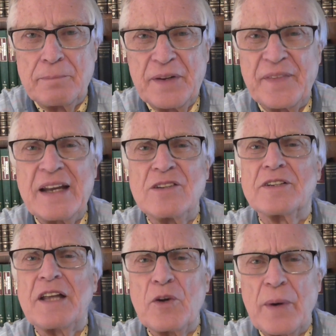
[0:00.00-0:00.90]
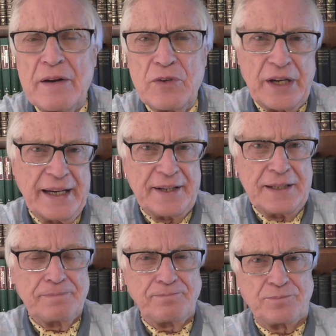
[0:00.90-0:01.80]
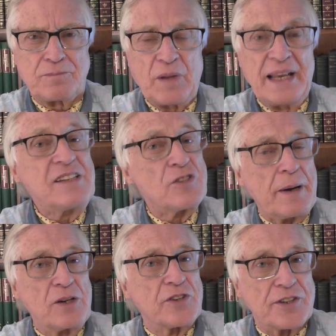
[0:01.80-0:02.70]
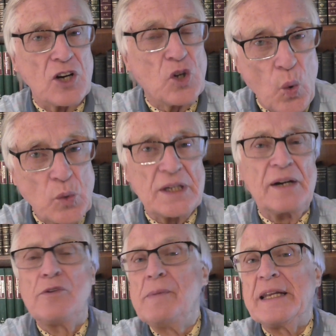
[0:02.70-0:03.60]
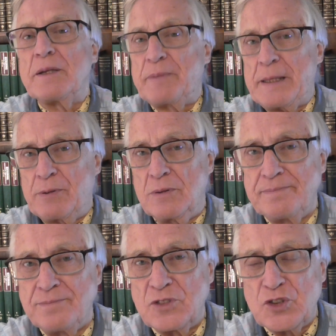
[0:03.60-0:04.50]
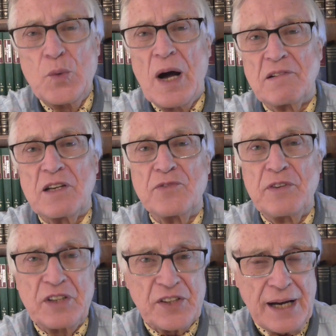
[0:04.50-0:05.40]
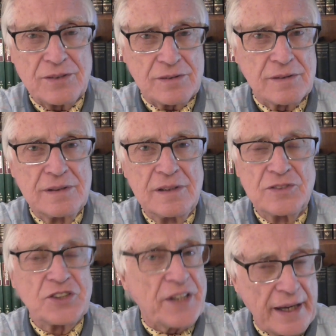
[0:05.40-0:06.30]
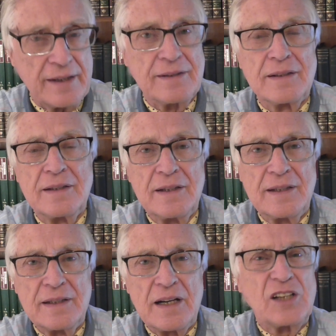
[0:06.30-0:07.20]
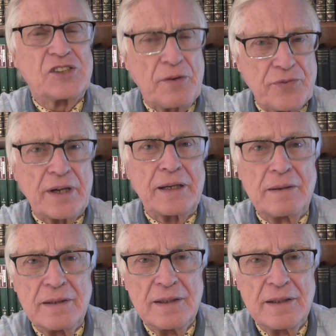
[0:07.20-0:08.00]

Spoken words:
But there's another way of looking at it. Let's suppose that 250,000 people, 250,000 today, are suffering